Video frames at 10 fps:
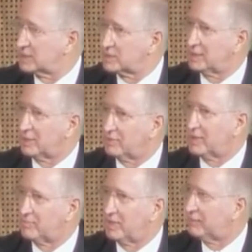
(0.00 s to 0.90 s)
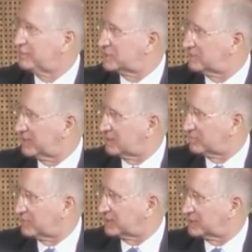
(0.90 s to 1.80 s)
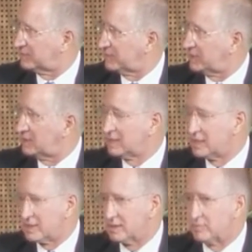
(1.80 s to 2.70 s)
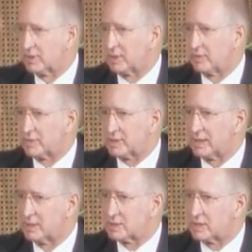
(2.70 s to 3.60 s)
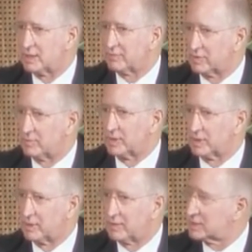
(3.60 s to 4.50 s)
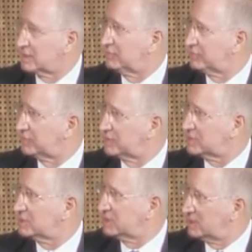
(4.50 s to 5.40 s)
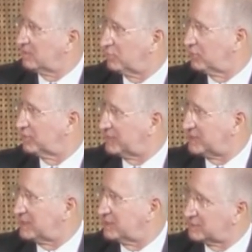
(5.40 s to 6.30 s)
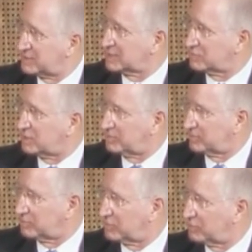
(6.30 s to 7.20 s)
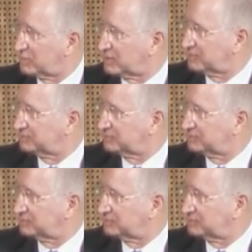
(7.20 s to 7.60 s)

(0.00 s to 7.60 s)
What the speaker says: and seeing the direct benefits of that on productivity, the ability to retain staff, the ability to actually influence a broader agenda than just while people are at work.